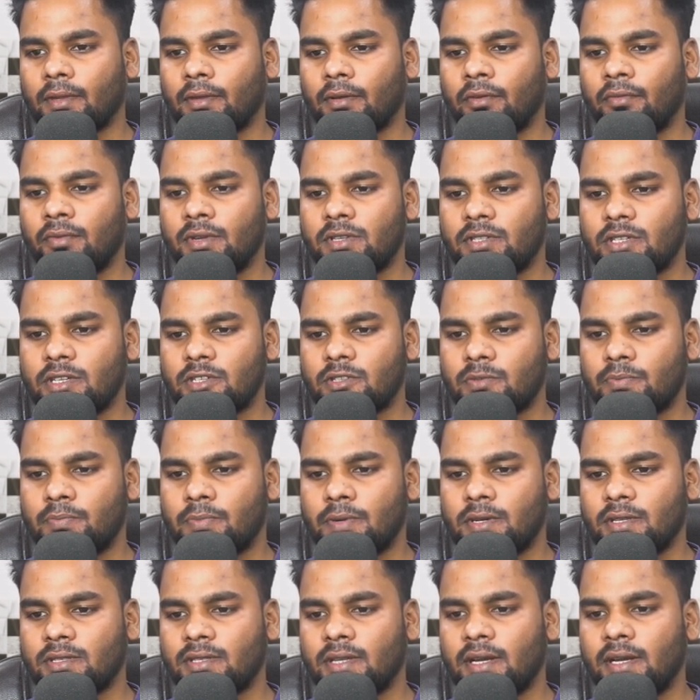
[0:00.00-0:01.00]
which is
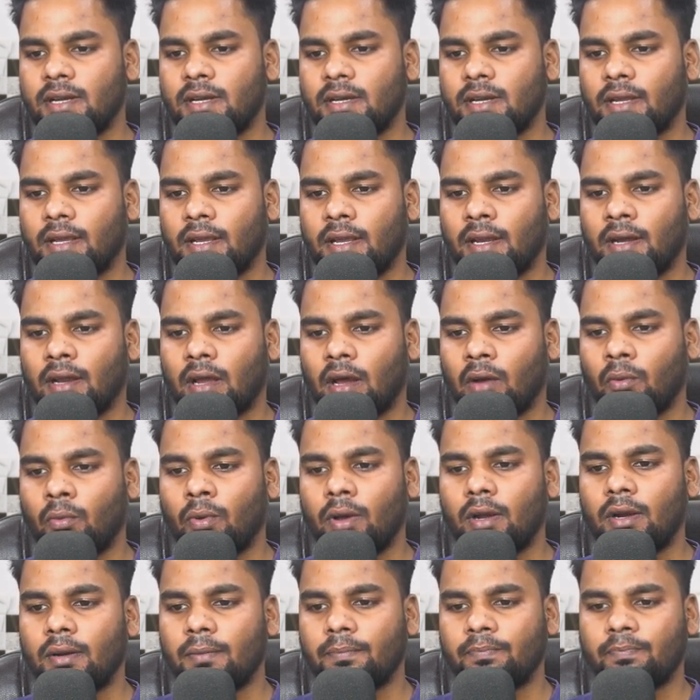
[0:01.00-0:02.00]
present in
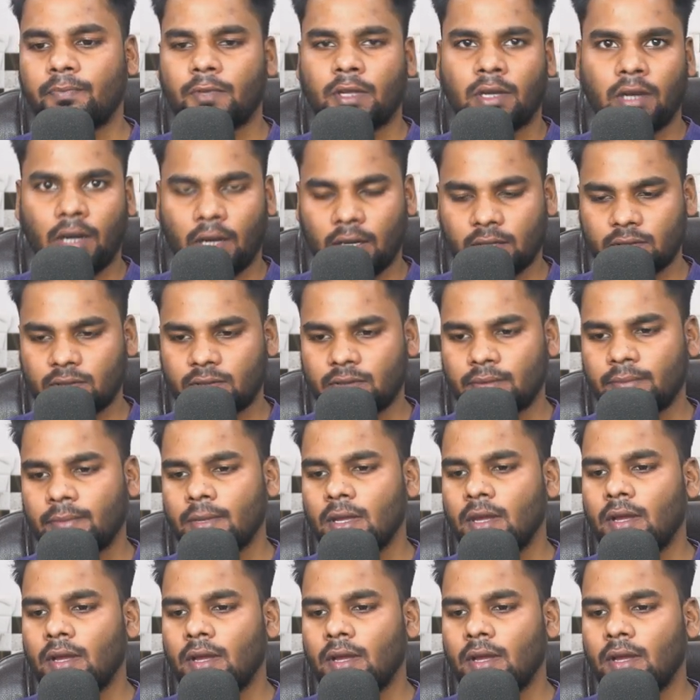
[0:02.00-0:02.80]
our class.